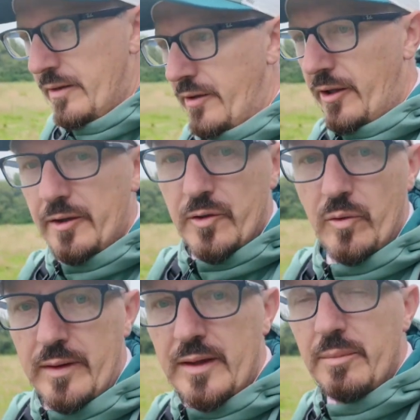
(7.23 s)
thought I'd do
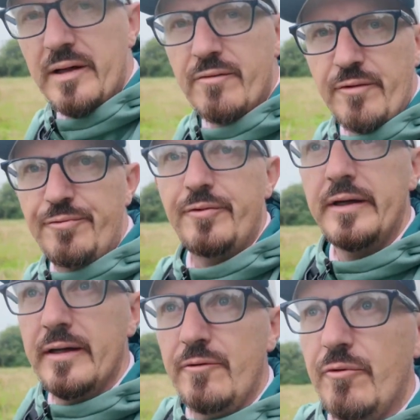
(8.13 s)
a little bit of a
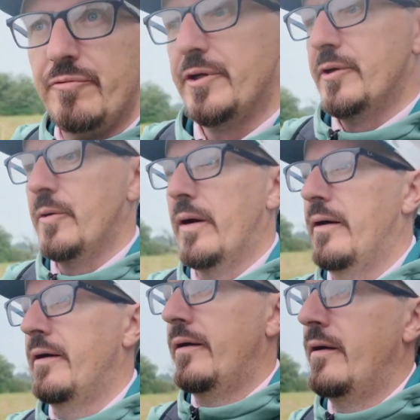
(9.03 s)
field review
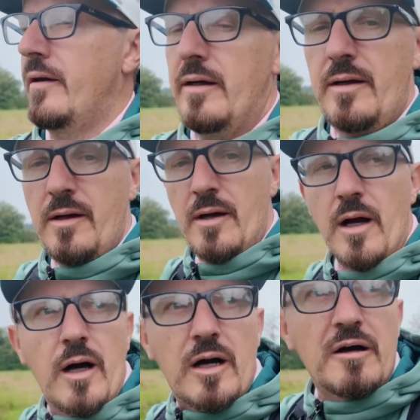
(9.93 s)

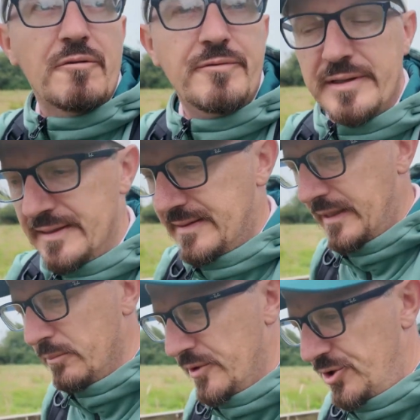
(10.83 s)
of the
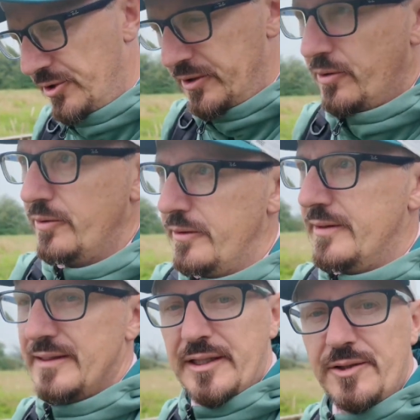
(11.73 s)
Sigma 300
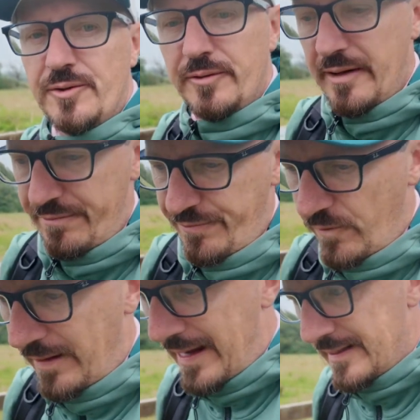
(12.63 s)
to 600
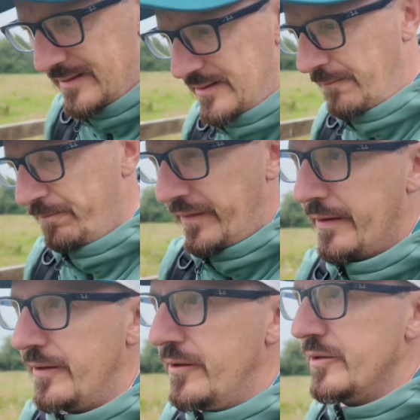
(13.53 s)
f4 lens that
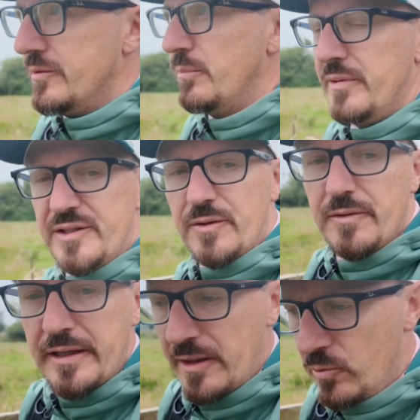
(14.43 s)
I use with my
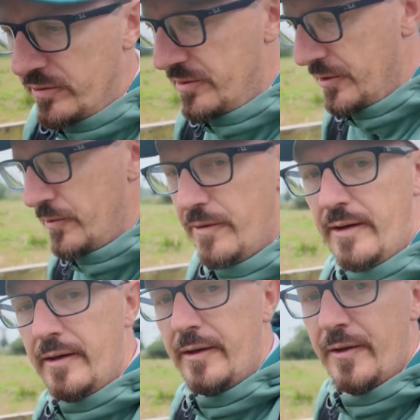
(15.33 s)
Sony A1ii.
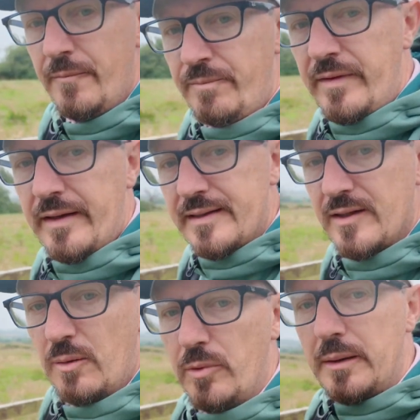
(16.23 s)
It's
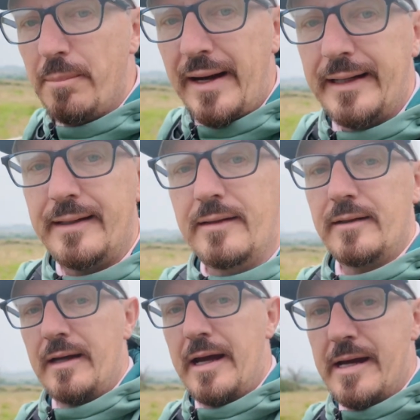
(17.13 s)
on my back
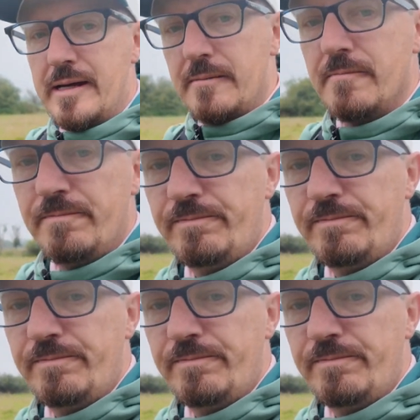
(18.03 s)
at